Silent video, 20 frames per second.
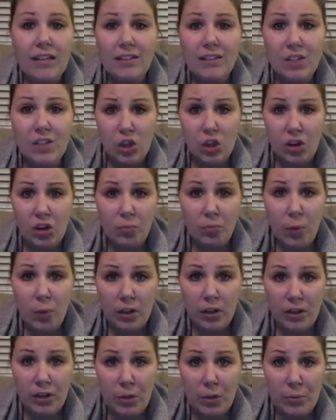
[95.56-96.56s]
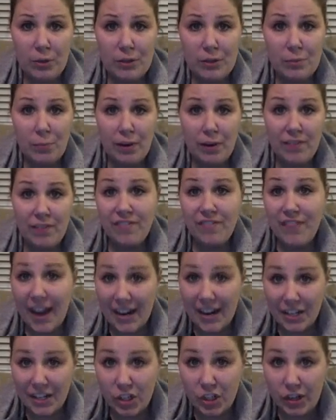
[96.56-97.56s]
solve polynomials by
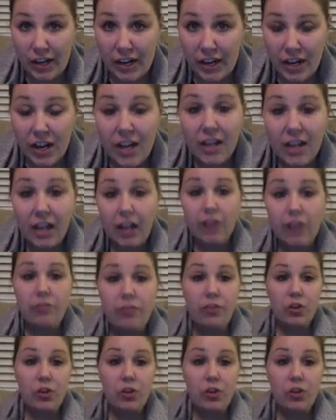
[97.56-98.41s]
factoring. If you